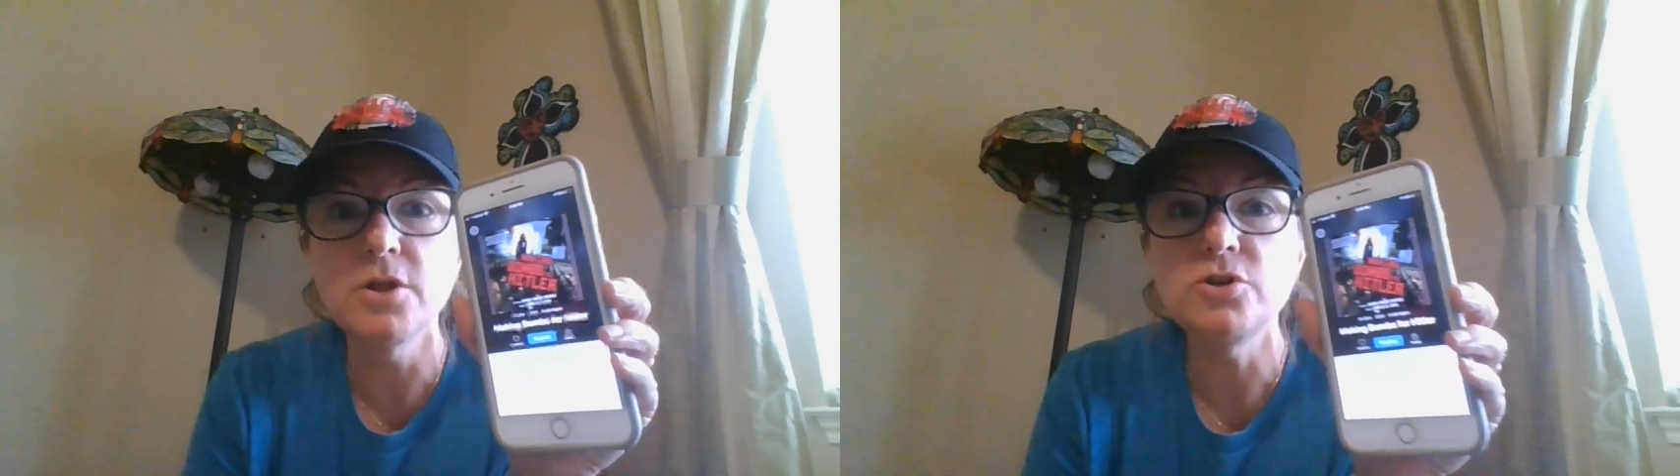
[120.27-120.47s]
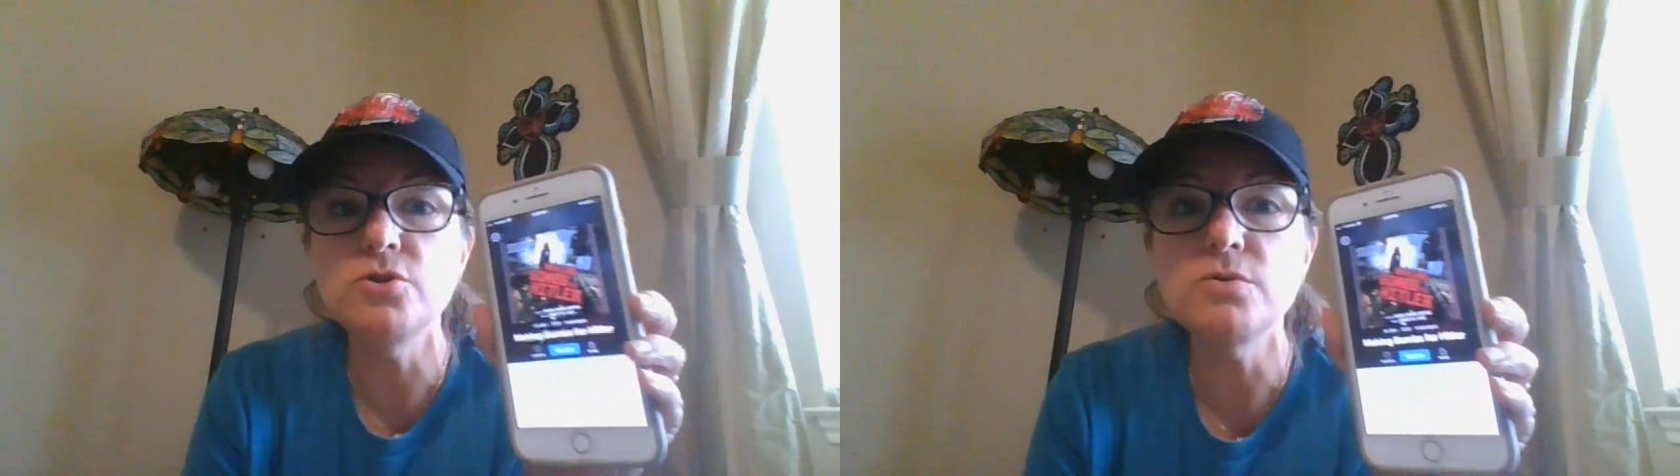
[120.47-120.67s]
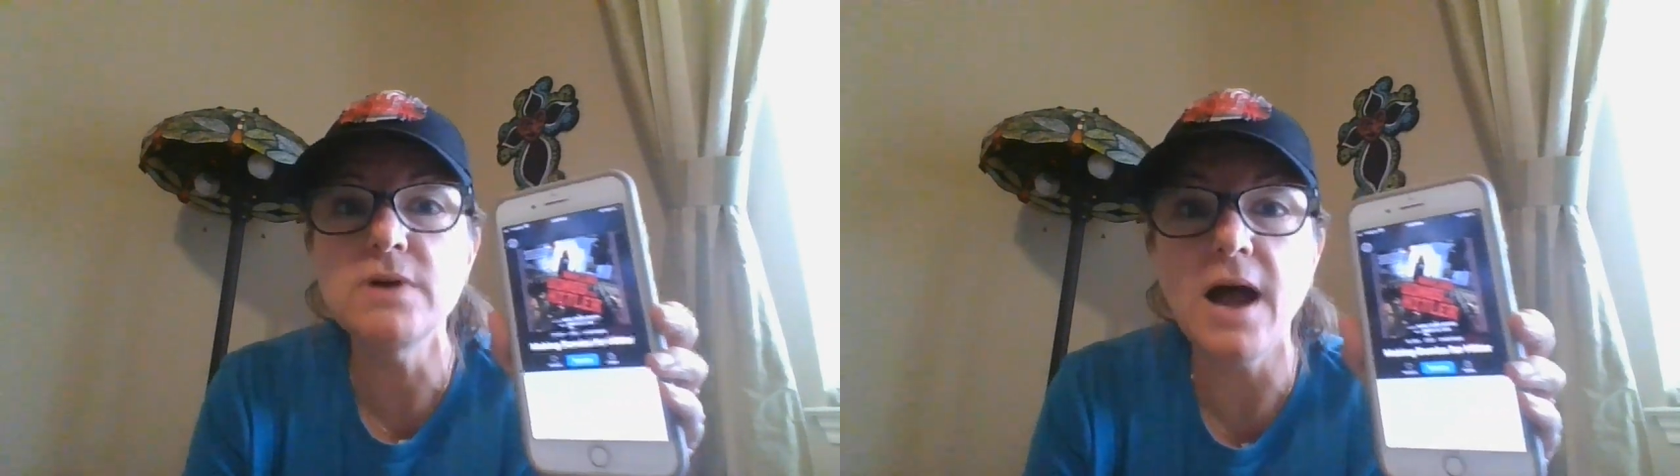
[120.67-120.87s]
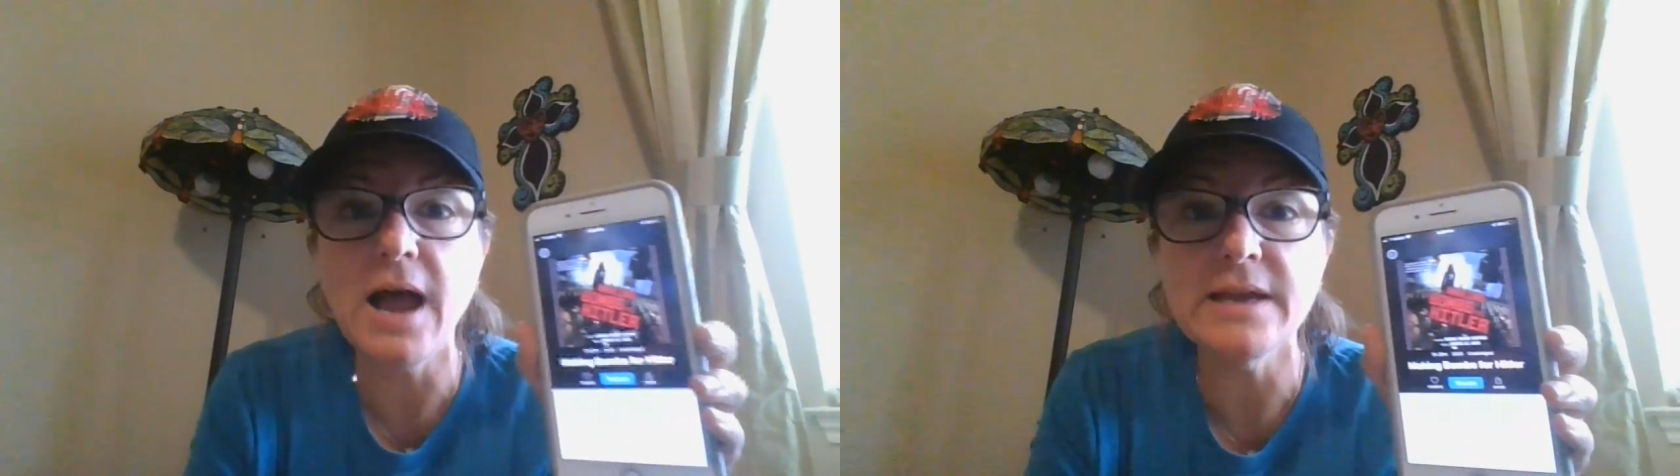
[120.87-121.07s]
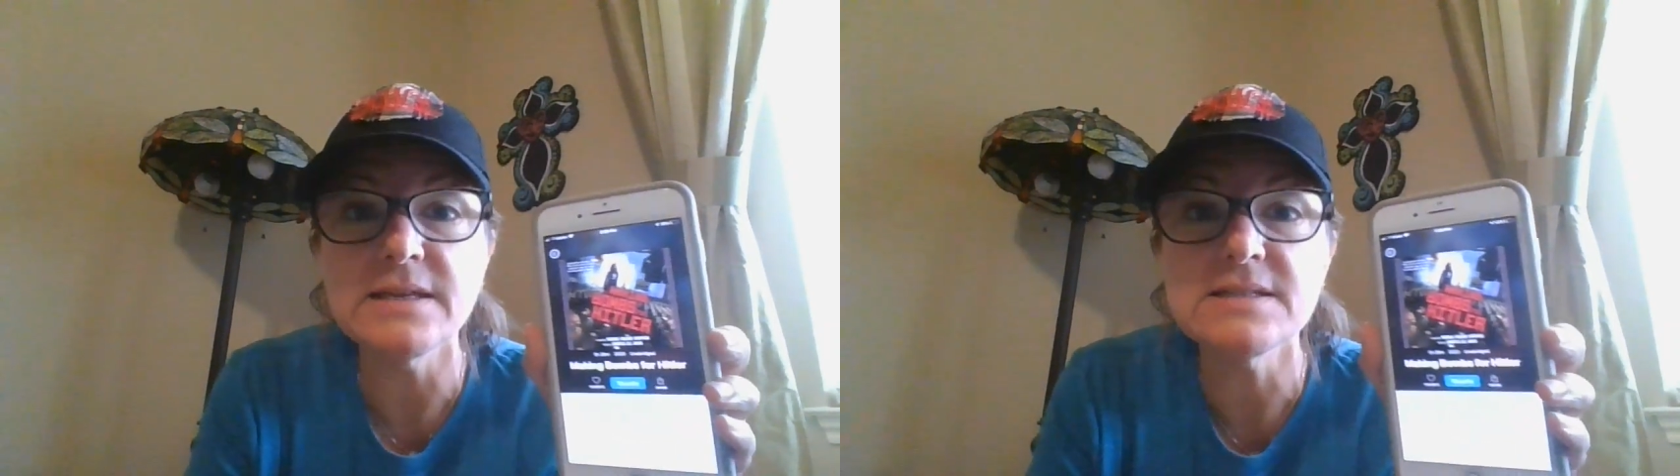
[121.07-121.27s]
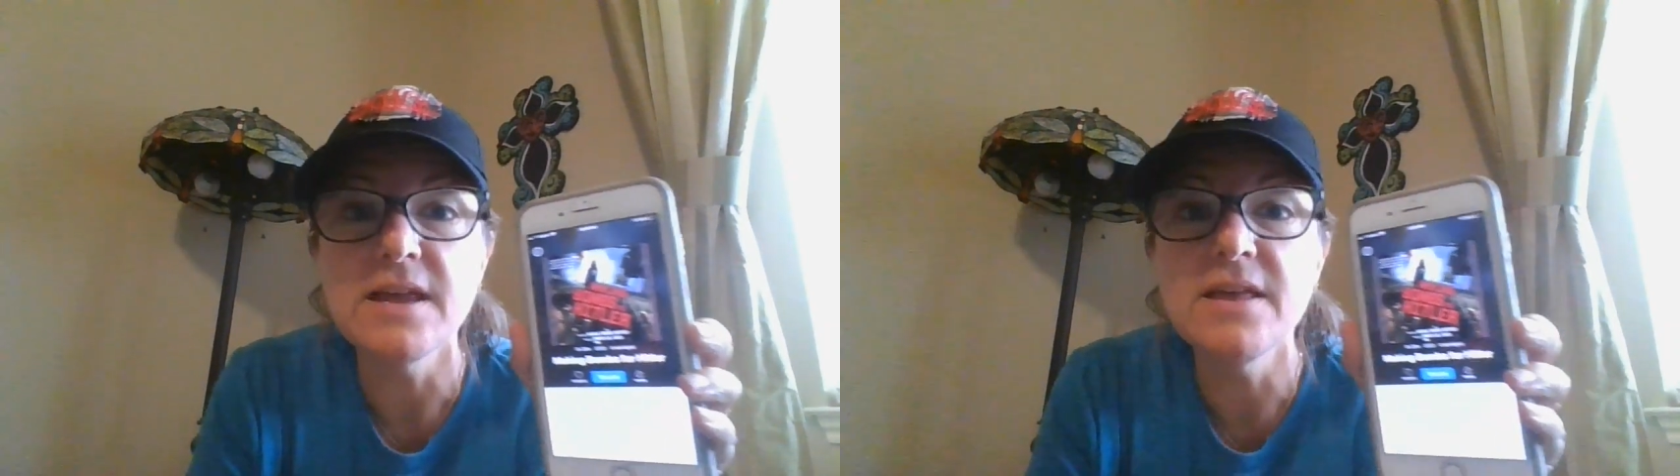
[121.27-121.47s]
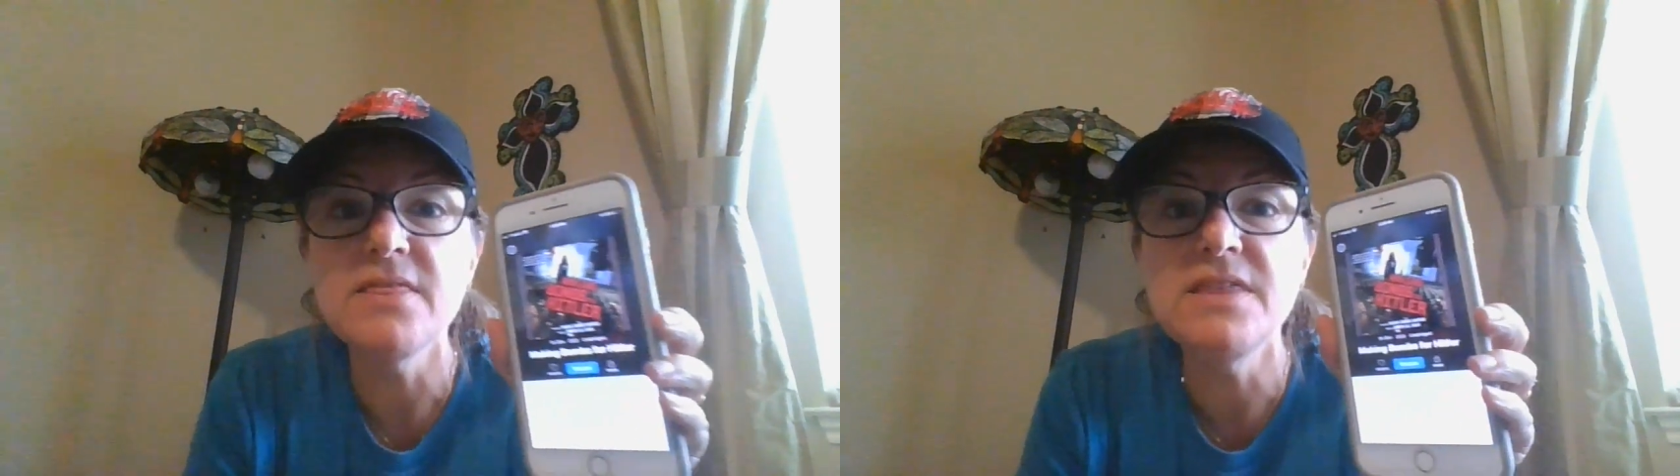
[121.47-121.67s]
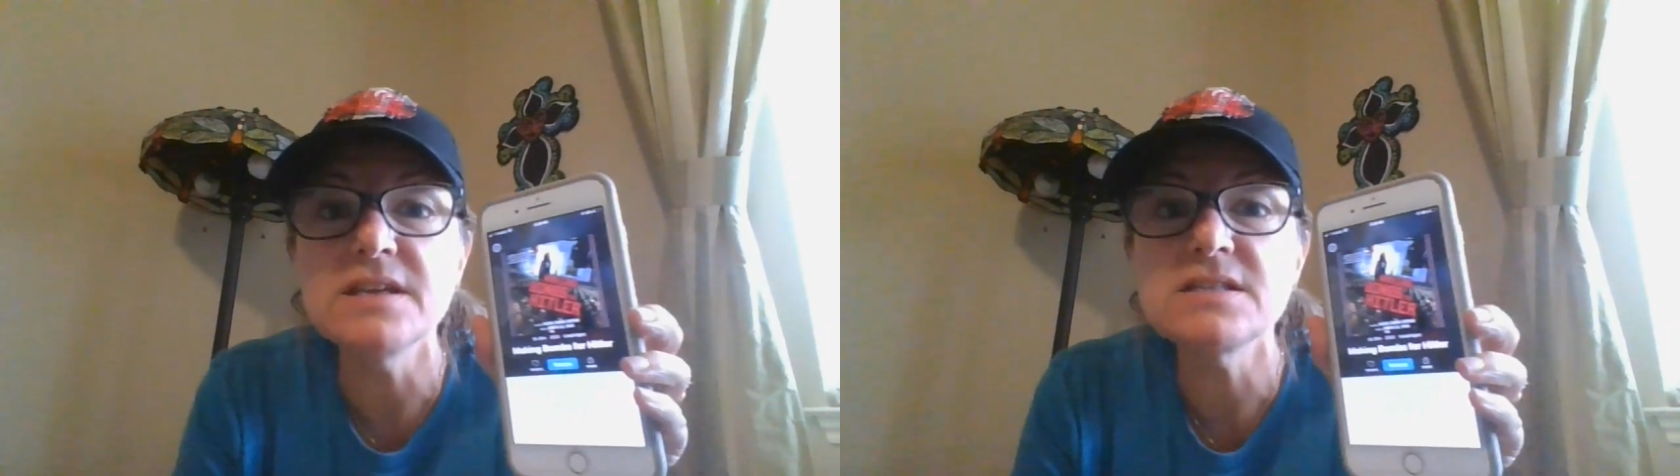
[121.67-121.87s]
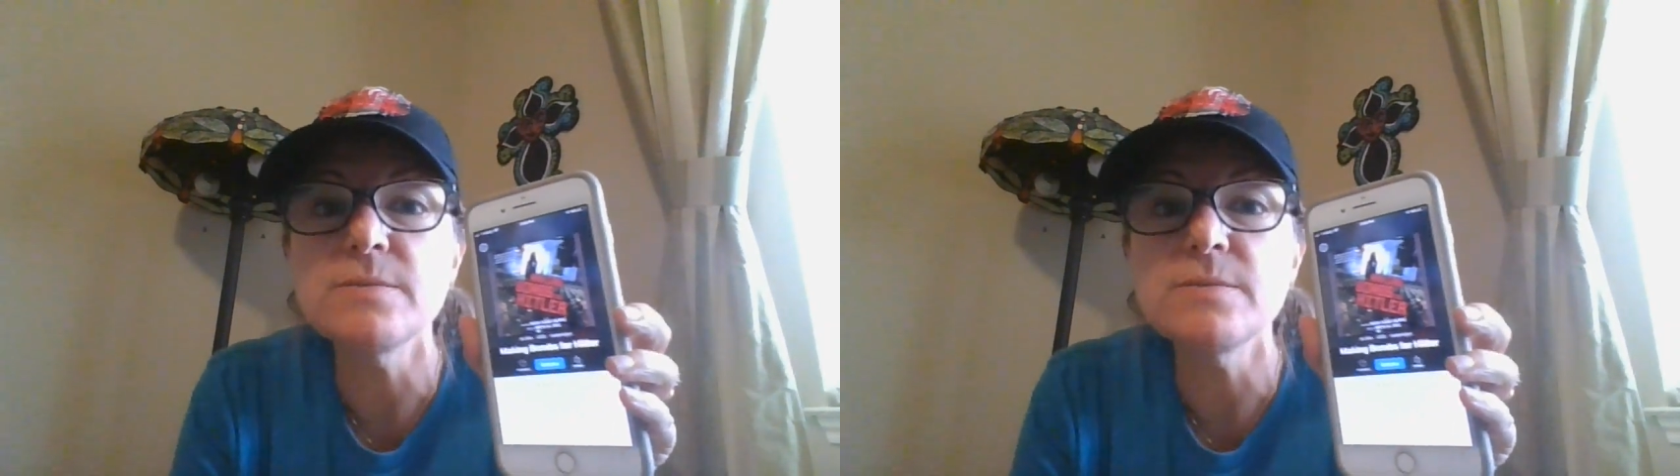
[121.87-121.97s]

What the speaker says: You guys, this